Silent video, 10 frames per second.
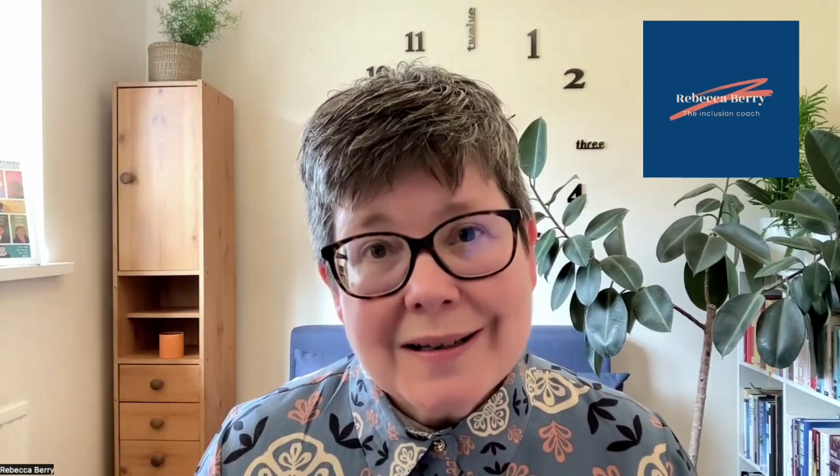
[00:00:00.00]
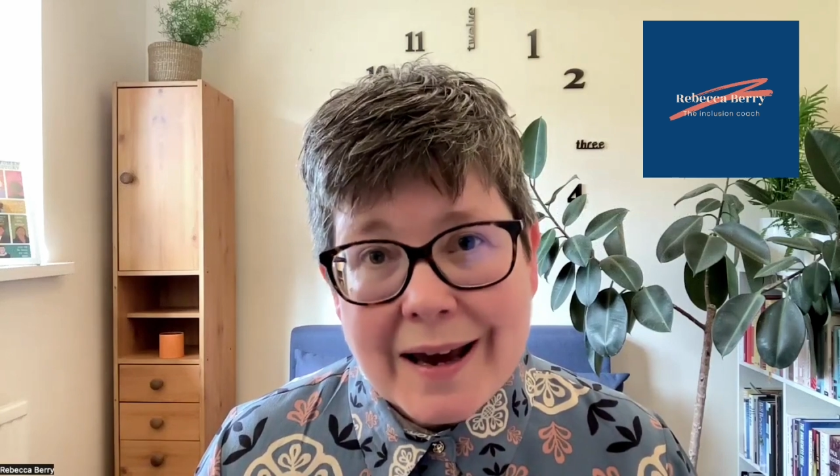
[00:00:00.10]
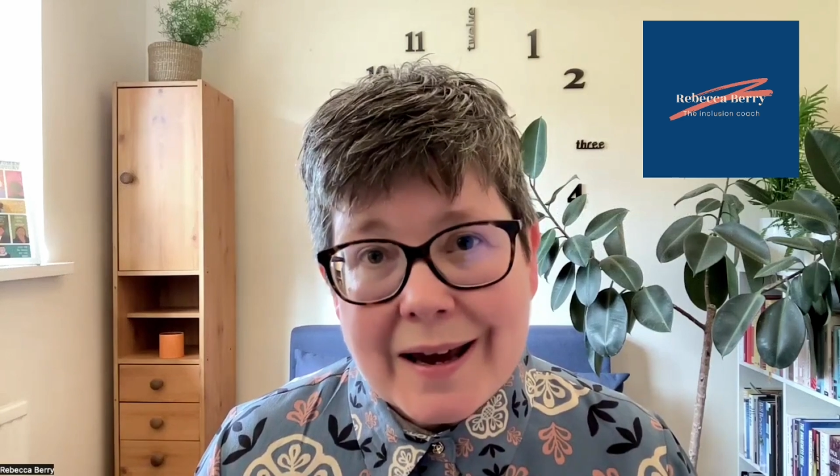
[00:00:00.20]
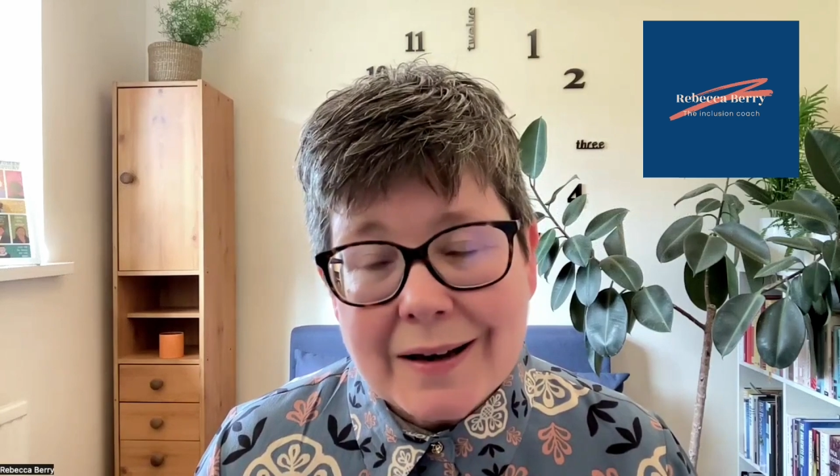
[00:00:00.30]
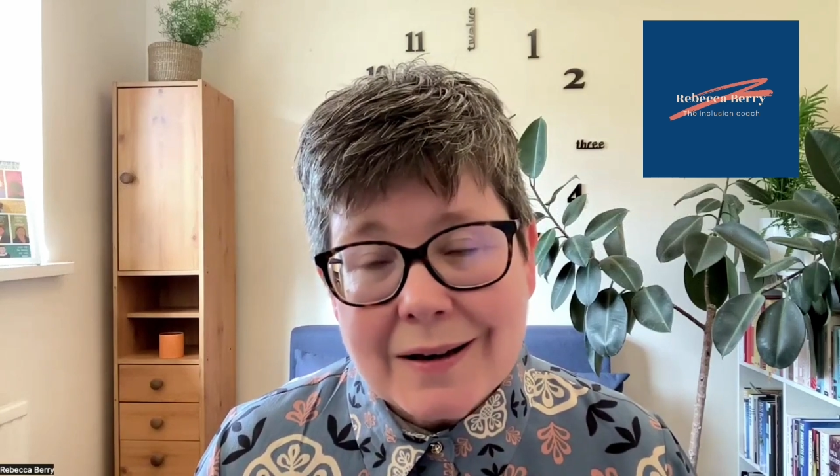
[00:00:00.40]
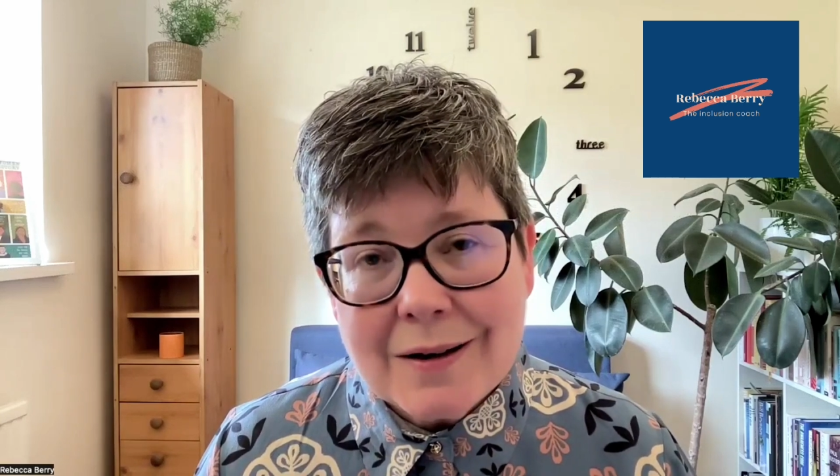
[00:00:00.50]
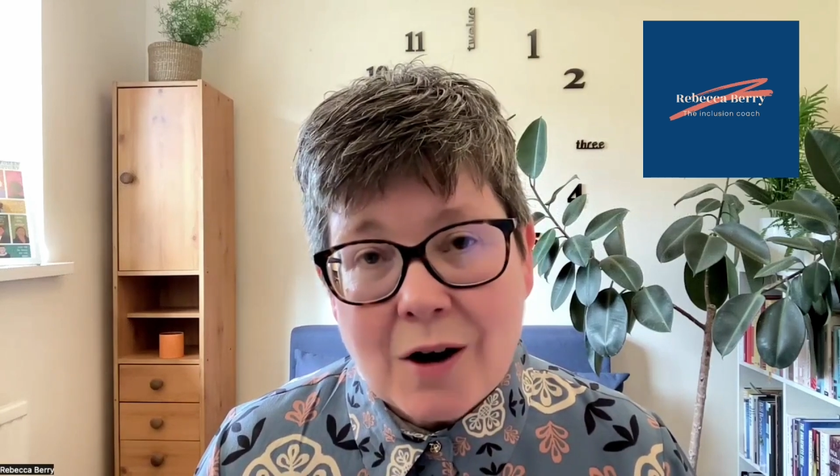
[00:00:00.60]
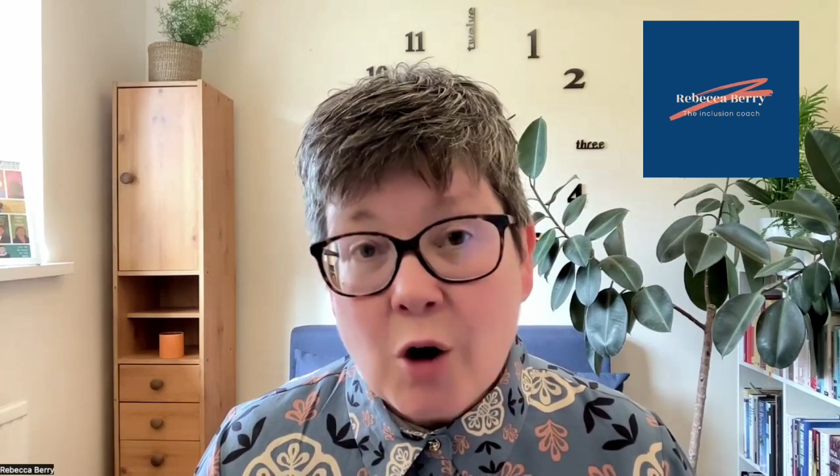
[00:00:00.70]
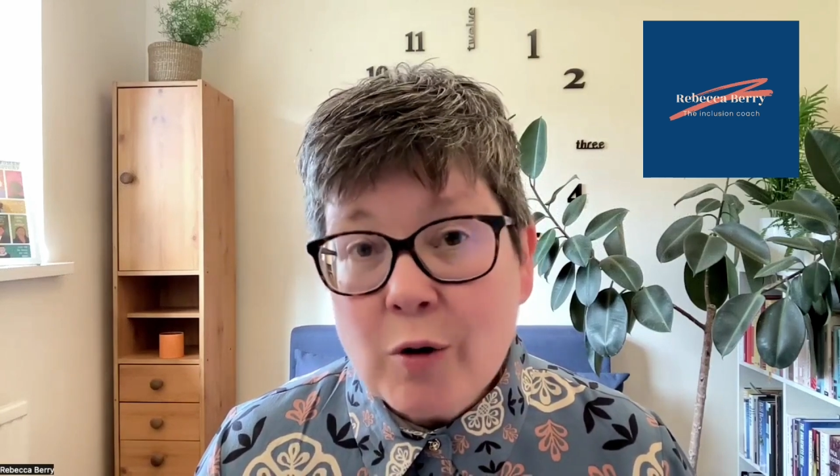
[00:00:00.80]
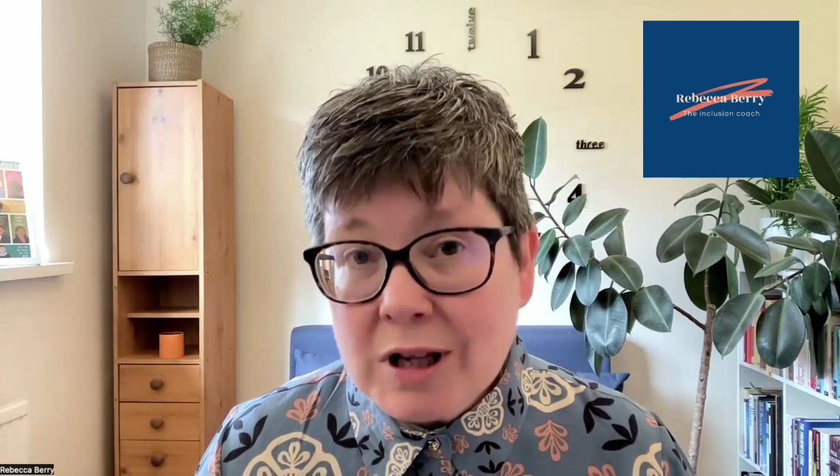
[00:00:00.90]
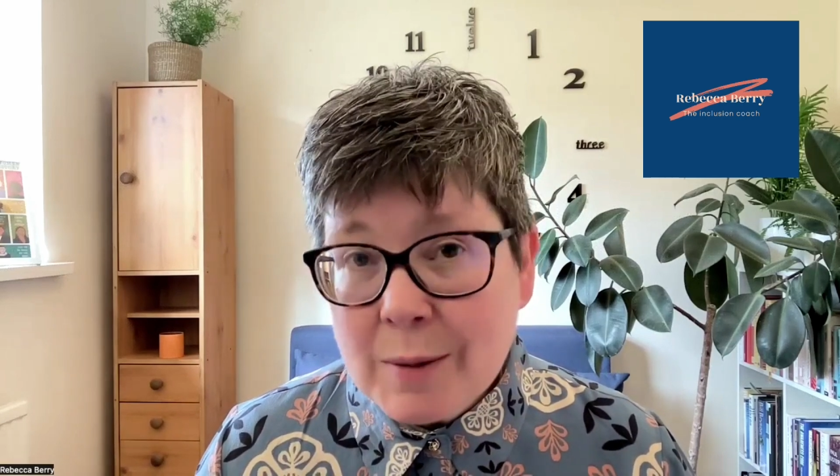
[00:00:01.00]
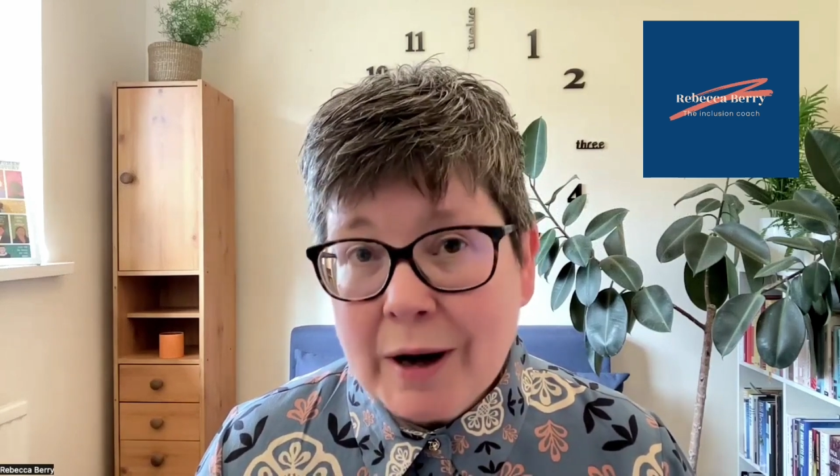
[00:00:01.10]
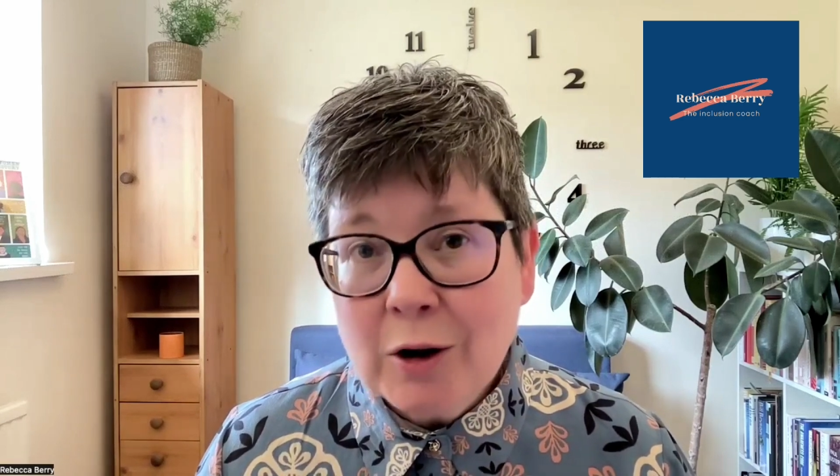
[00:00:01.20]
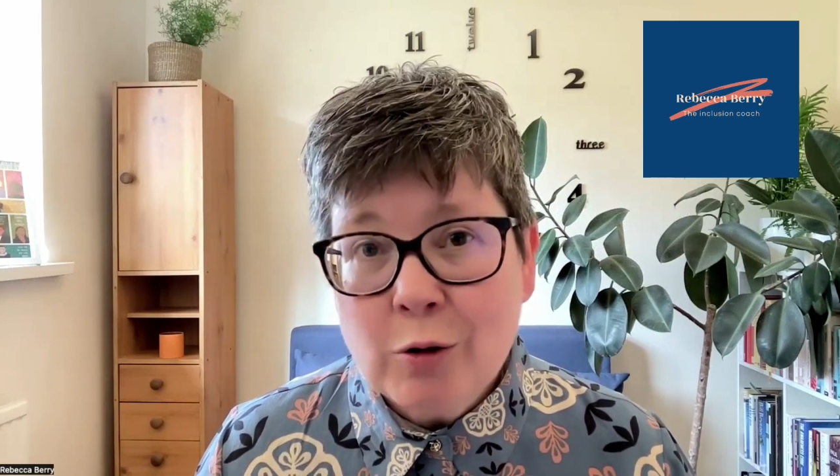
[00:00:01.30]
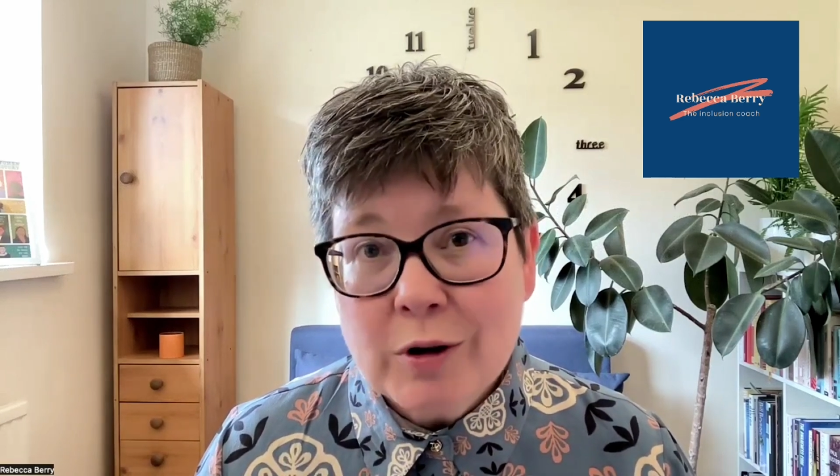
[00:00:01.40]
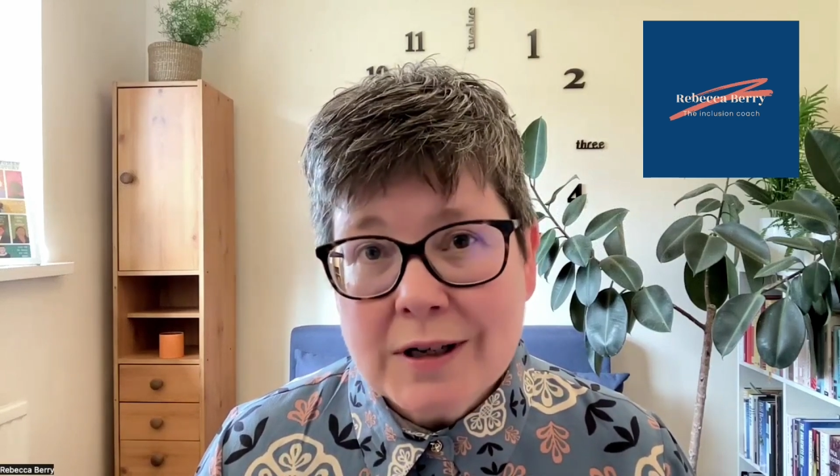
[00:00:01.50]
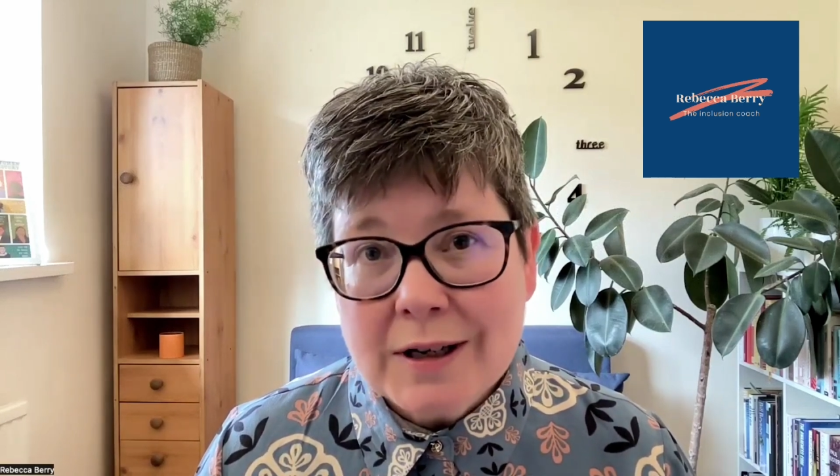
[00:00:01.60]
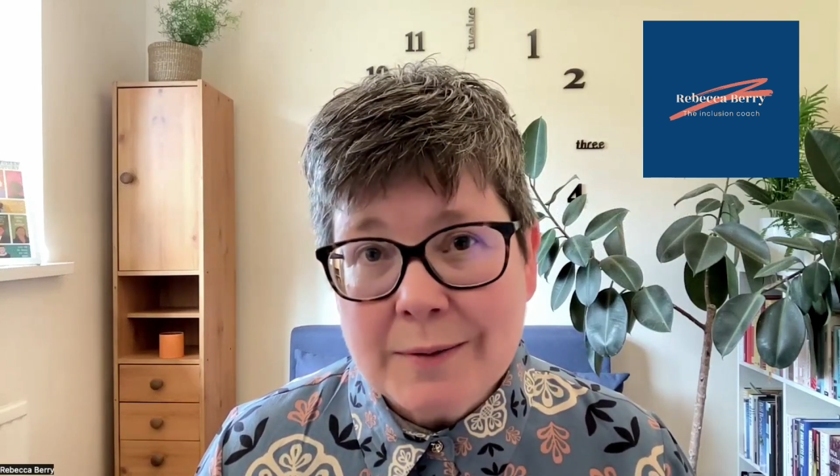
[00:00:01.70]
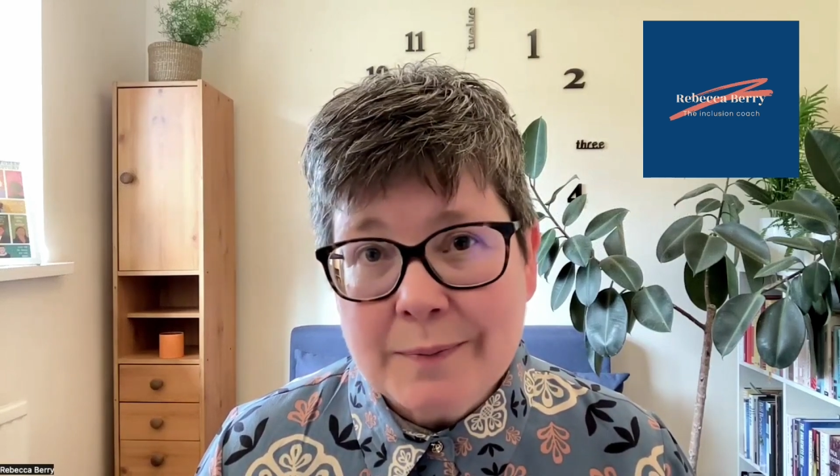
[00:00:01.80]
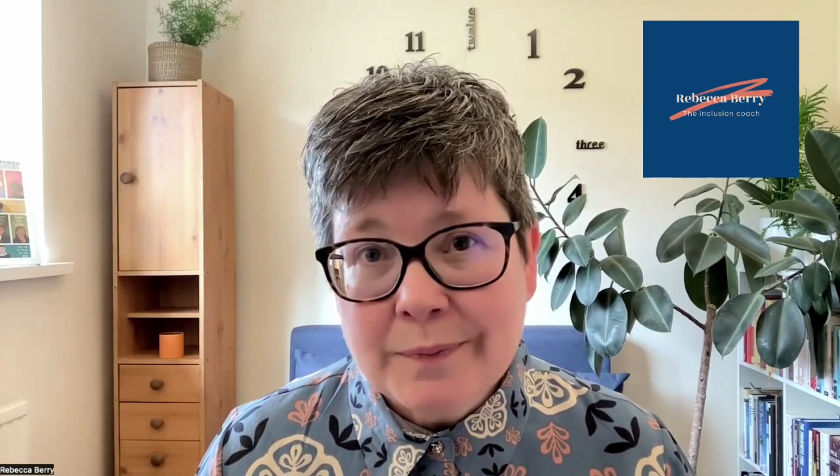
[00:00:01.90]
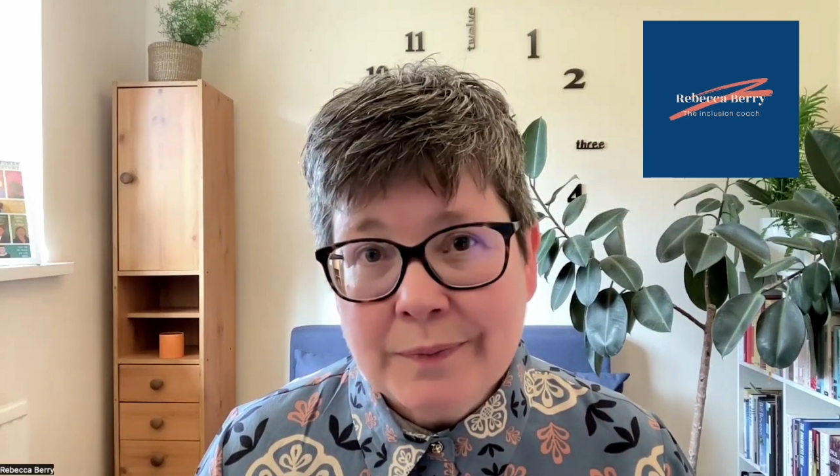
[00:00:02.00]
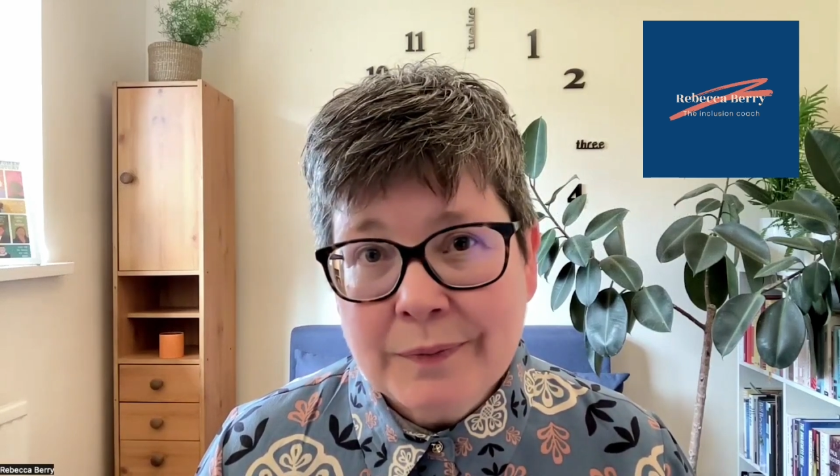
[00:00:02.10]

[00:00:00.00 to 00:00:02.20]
skin are in the minority.